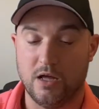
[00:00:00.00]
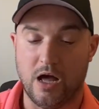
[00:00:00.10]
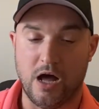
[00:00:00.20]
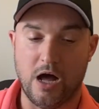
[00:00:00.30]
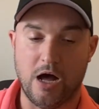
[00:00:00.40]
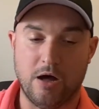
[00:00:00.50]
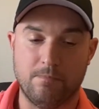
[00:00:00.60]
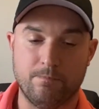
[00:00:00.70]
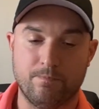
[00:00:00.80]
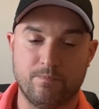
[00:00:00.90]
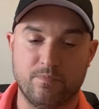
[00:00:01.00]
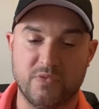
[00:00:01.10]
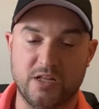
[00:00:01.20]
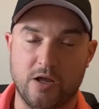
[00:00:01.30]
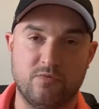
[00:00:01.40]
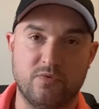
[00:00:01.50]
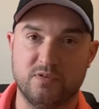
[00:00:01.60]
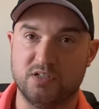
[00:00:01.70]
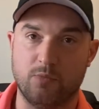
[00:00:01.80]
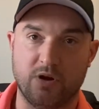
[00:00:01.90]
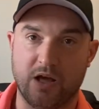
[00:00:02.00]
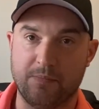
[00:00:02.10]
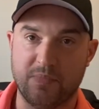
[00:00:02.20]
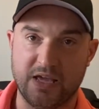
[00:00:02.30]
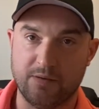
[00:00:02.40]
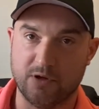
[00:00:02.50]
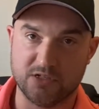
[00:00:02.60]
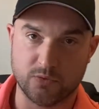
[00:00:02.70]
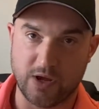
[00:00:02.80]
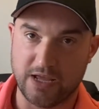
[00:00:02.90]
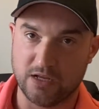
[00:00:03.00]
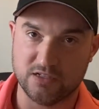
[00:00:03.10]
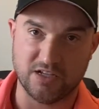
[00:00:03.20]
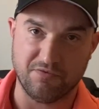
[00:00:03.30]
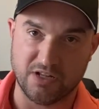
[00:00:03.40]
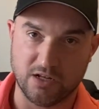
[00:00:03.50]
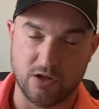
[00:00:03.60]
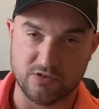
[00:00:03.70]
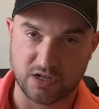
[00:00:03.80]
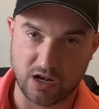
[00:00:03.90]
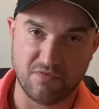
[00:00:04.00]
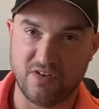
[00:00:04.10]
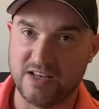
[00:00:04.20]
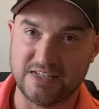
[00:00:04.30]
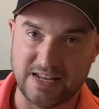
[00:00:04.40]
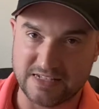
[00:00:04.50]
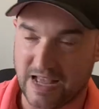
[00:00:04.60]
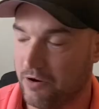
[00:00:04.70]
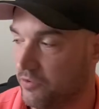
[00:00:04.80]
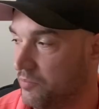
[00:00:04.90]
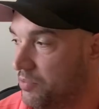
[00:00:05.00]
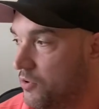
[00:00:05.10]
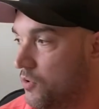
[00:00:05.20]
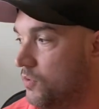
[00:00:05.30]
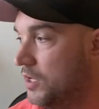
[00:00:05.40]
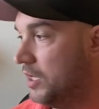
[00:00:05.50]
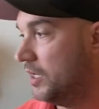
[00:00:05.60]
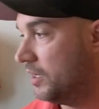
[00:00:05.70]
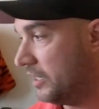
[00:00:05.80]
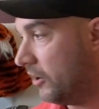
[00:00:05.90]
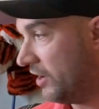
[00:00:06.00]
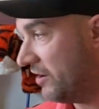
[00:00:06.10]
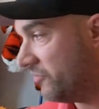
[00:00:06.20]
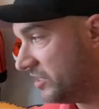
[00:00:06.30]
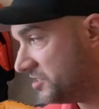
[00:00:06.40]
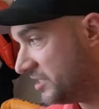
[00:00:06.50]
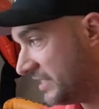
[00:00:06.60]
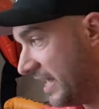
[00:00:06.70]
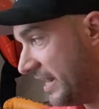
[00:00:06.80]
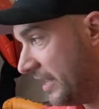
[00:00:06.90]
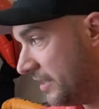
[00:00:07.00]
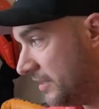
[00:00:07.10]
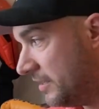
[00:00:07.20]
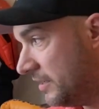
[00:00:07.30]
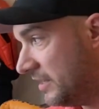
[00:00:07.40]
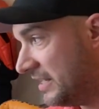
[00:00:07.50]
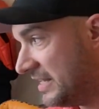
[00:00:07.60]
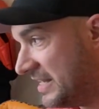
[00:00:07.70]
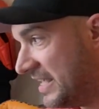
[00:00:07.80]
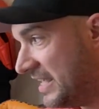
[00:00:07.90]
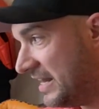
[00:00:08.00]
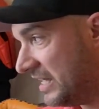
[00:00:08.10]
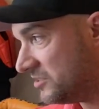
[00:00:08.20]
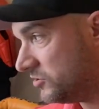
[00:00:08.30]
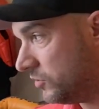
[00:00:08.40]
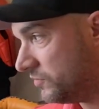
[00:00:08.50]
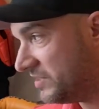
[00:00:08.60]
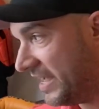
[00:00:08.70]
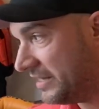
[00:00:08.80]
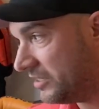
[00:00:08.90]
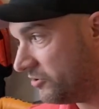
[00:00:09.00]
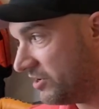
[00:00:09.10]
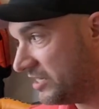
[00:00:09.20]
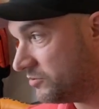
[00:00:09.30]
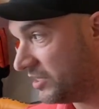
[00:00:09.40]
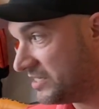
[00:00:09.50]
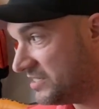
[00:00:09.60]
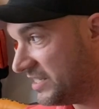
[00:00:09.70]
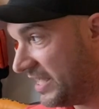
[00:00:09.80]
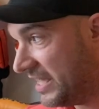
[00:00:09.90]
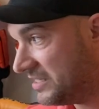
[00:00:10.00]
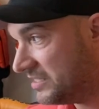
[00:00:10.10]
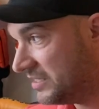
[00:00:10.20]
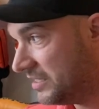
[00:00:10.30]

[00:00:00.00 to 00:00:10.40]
Um, you know, for someone like me, my swing generally close the club face and hit down on the ball. You know, on average, to get it near that sort of 10 degrees, which I did,